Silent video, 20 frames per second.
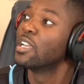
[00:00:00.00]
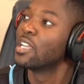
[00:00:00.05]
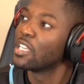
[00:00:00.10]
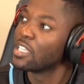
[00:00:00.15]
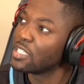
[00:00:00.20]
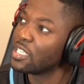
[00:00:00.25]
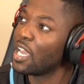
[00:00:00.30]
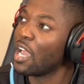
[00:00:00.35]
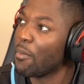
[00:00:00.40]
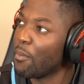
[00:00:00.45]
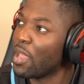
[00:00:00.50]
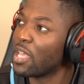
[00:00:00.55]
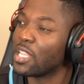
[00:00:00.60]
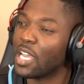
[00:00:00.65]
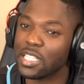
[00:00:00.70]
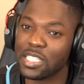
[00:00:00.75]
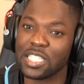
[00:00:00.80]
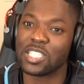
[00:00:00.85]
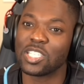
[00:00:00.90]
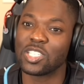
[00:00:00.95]
yeah, man,
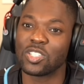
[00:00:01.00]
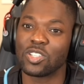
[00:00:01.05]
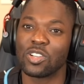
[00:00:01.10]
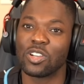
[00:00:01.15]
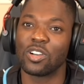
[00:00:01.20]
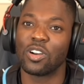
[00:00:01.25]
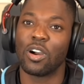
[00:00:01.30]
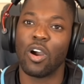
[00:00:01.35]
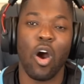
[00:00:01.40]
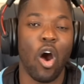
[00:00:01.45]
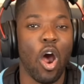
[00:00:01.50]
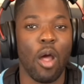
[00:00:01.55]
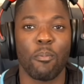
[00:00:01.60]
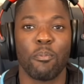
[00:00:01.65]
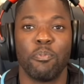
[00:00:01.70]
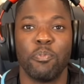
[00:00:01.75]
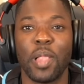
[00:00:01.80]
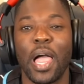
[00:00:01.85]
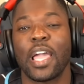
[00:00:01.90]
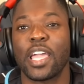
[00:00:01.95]
like, this is our
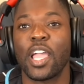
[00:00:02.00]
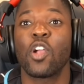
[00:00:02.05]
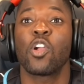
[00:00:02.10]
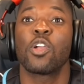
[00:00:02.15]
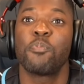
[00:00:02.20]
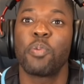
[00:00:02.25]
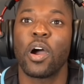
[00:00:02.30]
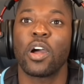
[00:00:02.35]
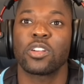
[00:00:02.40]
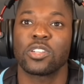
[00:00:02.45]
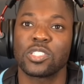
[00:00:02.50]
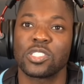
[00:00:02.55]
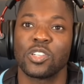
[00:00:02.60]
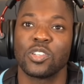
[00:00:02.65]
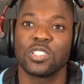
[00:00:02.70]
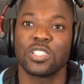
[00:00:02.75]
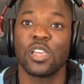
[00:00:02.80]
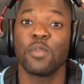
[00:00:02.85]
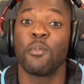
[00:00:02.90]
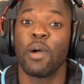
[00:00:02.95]
black Harry Potter
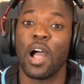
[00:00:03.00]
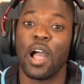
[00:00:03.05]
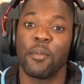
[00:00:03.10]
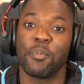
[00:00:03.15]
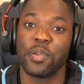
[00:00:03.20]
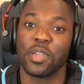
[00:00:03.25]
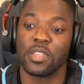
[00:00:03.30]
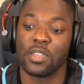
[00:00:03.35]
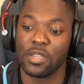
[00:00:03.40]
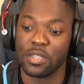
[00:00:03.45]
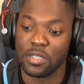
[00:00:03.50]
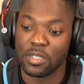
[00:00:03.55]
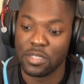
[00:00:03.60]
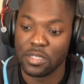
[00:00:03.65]
series, in my opinion.